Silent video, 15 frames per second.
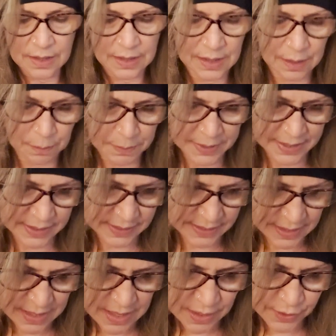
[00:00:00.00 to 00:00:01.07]
a little bit.
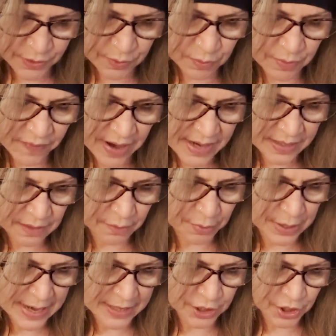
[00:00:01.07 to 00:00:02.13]
So divine
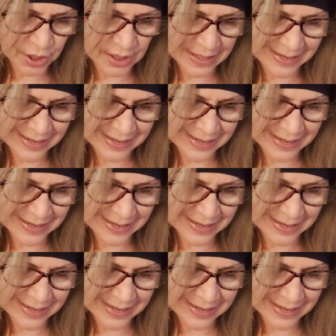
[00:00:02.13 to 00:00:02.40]
creation,